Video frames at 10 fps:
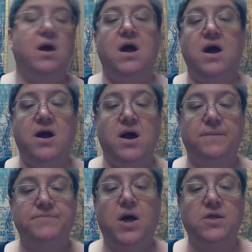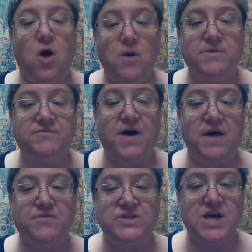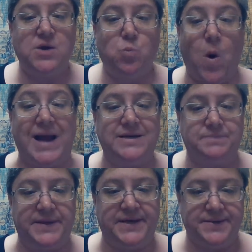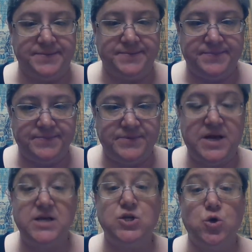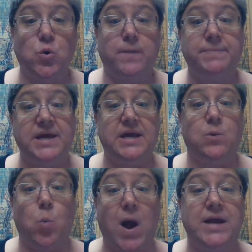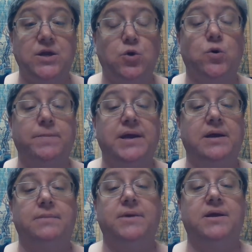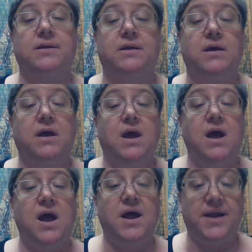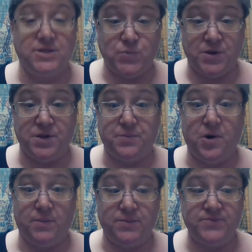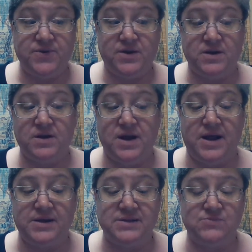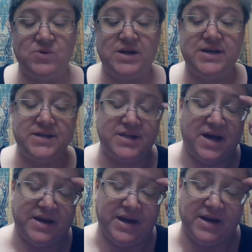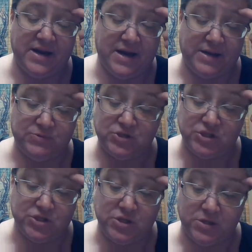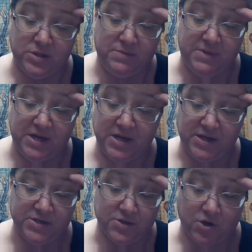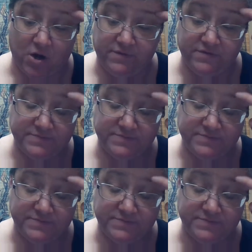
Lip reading: all but 5 are dead white men, dead white European men, and that's one of the problems. And when I hit that, I was just immediately turned off.